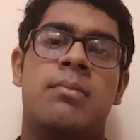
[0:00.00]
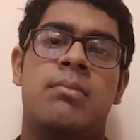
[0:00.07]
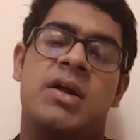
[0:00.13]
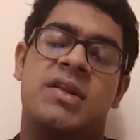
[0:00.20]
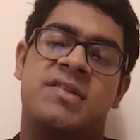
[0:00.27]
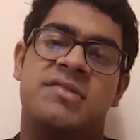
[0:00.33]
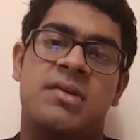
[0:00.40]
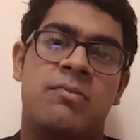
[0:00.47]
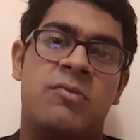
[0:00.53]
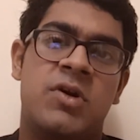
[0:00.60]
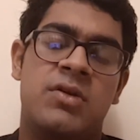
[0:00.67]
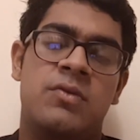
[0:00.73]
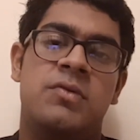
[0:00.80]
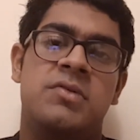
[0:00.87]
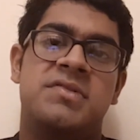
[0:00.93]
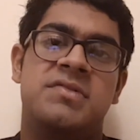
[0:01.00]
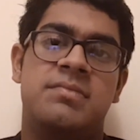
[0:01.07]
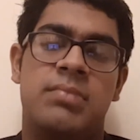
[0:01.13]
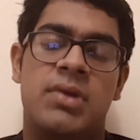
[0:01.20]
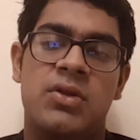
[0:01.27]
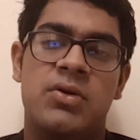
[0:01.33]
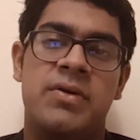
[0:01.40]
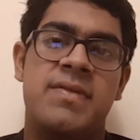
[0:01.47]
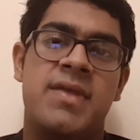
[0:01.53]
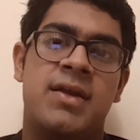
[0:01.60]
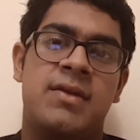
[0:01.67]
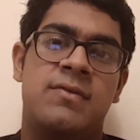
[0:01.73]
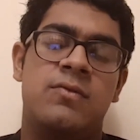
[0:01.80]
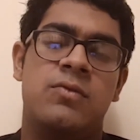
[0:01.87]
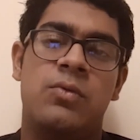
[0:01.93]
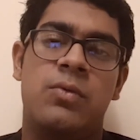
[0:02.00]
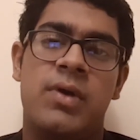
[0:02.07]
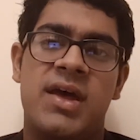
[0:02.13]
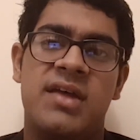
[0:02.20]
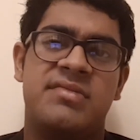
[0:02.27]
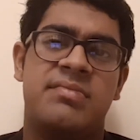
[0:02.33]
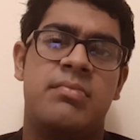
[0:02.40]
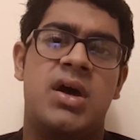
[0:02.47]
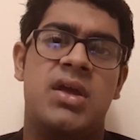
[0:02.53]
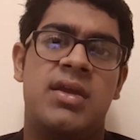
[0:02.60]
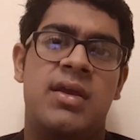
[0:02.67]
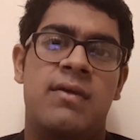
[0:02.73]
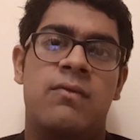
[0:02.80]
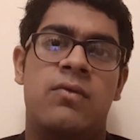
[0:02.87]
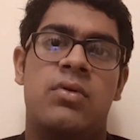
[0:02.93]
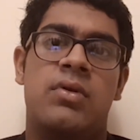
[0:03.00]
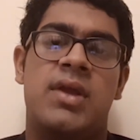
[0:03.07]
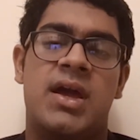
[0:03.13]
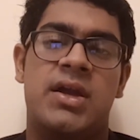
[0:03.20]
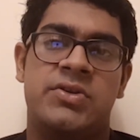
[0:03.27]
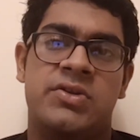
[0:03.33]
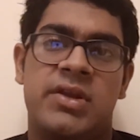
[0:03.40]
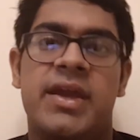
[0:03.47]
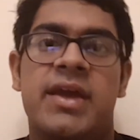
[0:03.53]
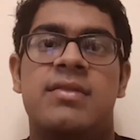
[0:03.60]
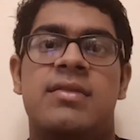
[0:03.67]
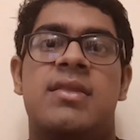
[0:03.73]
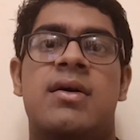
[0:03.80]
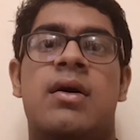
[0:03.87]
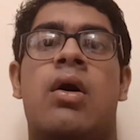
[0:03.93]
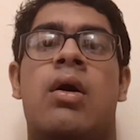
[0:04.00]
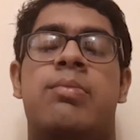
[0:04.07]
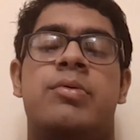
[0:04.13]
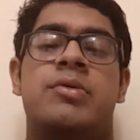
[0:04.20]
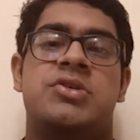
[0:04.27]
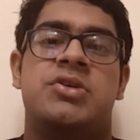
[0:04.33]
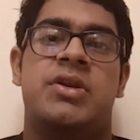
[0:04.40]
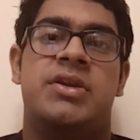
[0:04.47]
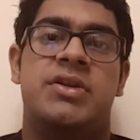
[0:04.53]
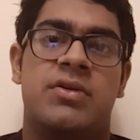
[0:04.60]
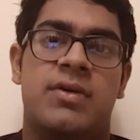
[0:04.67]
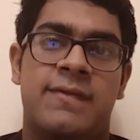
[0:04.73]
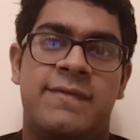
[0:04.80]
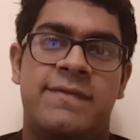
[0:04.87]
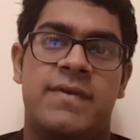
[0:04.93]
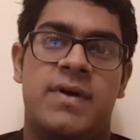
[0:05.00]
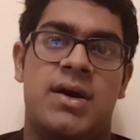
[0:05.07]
but someone who is below that, who has money, would actually get the opportunity of